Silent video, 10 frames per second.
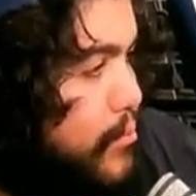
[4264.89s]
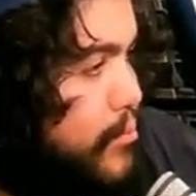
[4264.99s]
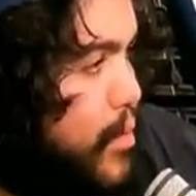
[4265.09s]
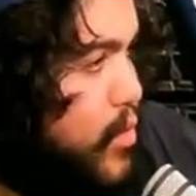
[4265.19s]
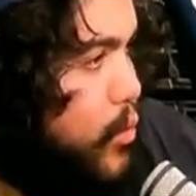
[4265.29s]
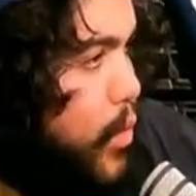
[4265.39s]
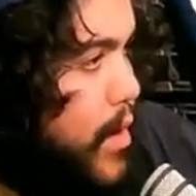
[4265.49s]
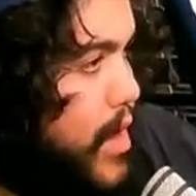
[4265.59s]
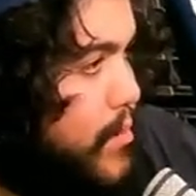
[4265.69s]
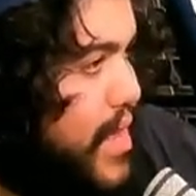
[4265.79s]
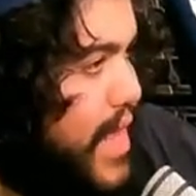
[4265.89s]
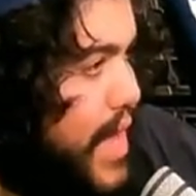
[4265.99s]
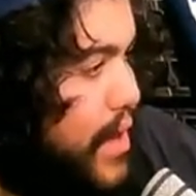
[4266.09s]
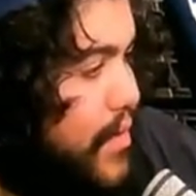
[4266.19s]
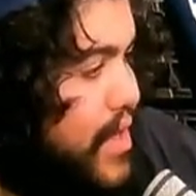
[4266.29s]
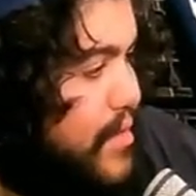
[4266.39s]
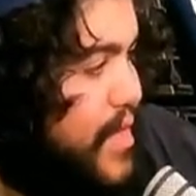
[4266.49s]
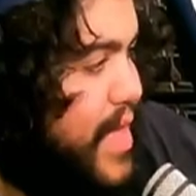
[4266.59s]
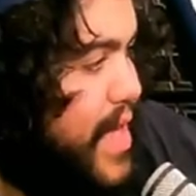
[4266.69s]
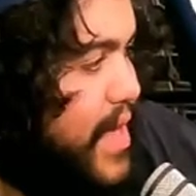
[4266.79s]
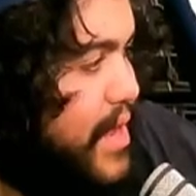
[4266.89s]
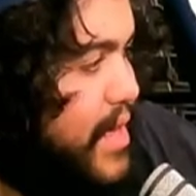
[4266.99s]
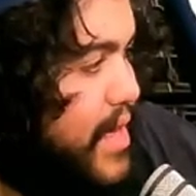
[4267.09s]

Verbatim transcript: but what's worrying me now is that